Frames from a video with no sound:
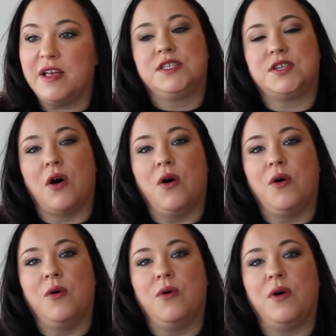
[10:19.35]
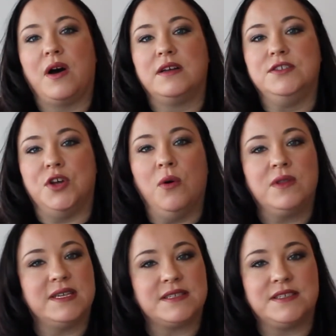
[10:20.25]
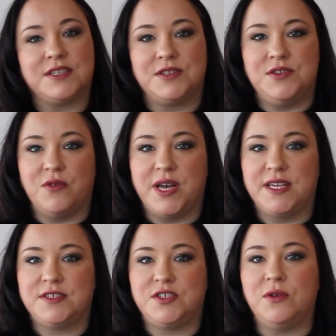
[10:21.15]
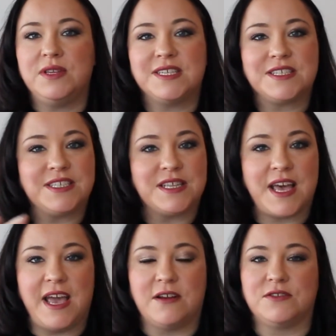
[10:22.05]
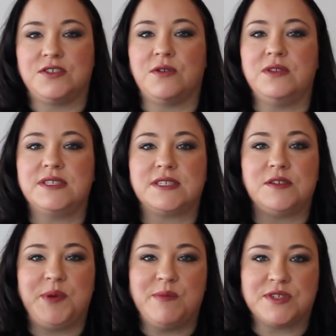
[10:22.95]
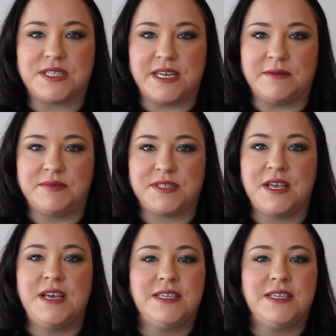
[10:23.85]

So don't listen to the noise, don't listen to the haters, don't listen to people's tips.